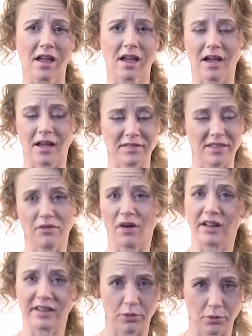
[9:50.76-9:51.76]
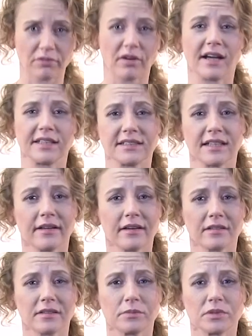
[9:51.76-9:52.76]
They would have
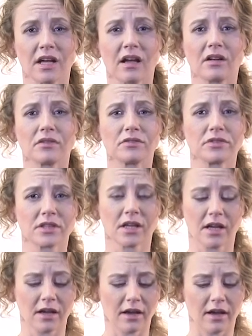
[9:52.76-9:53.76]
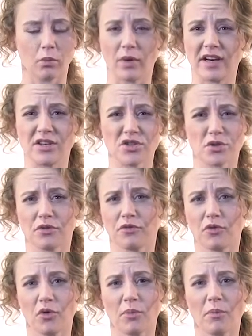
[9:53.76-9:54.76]
isolated themselves, went into a
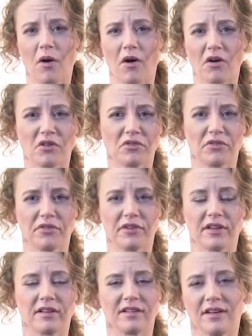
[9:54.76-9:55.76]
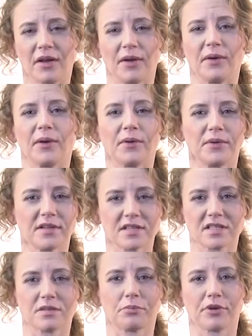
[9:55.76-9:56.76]
form of an aloneness,
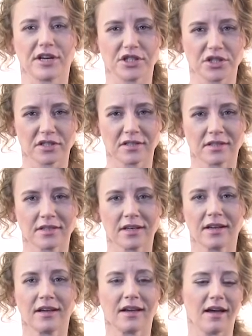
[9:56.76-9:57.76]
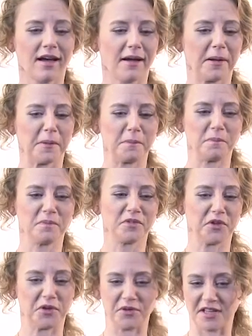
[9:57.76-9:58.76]
depression.
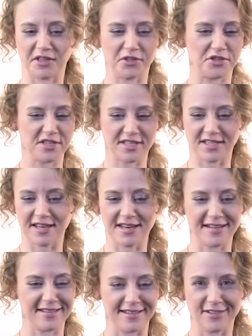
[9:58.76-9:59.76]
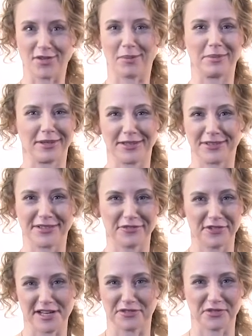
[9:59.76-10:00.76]
They could just see the domino
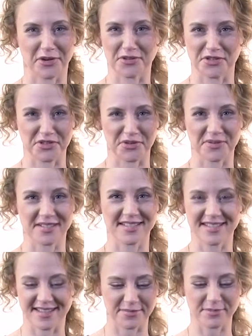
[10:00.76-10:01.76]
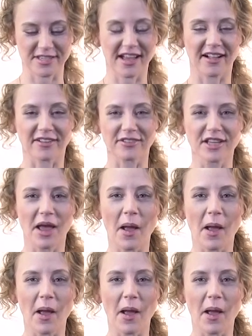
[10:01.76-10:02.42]
effect of consequence in themselves.